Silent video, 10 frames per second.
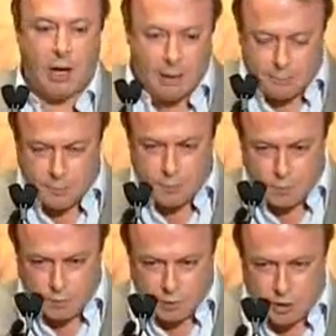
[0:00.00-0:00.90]
Because
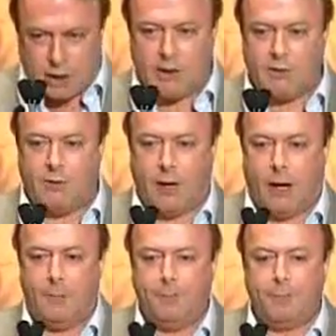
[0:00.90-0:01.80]
I think
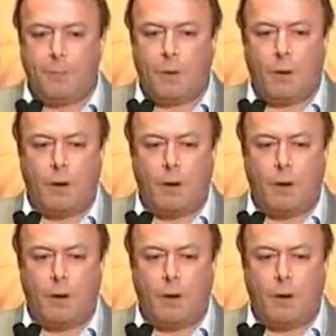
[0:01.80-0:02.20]
it's fair,